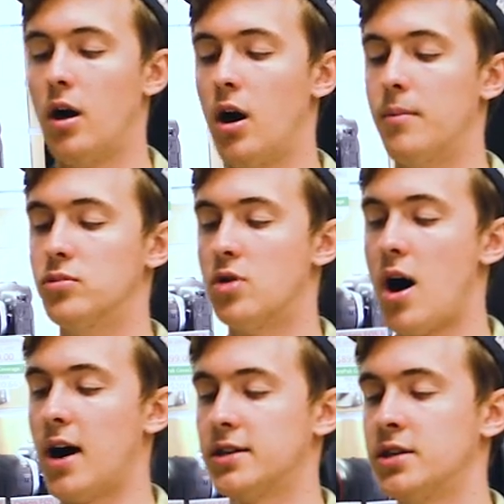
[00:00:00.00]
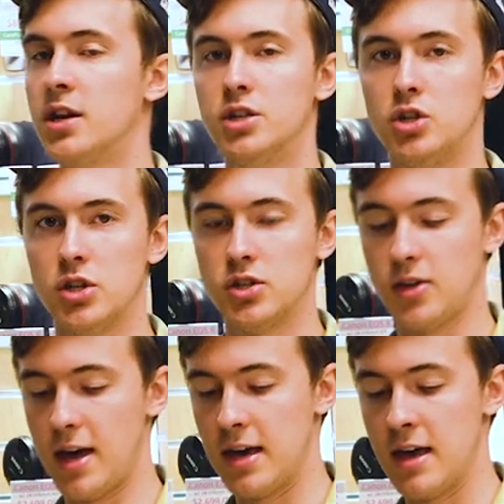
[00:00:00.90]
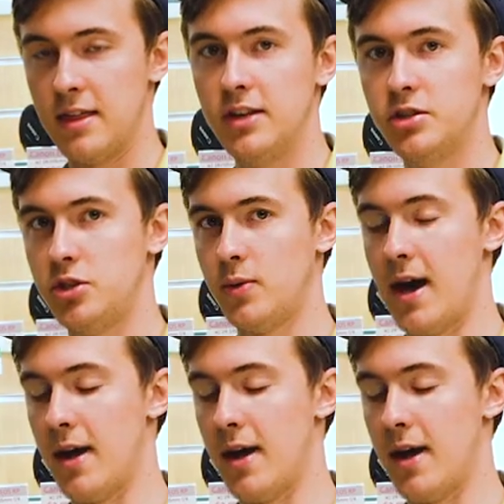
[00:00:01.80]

um, locks just like these two